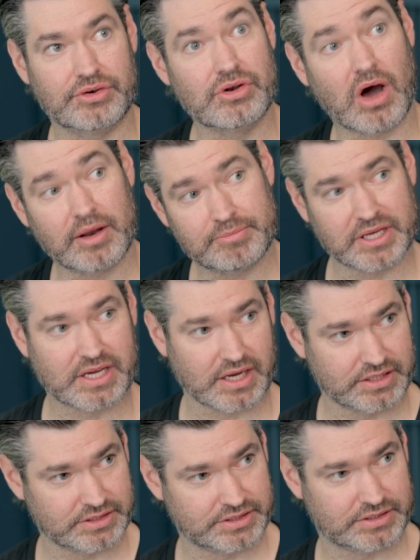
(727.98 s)
not
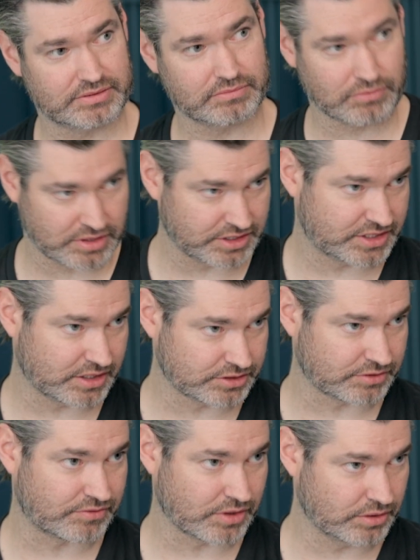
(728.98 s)
because when the cells
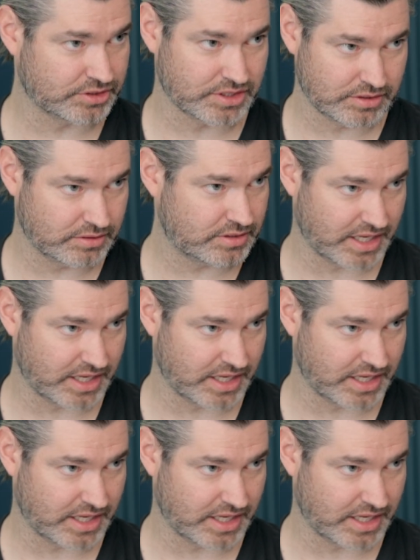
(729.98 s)
are frozen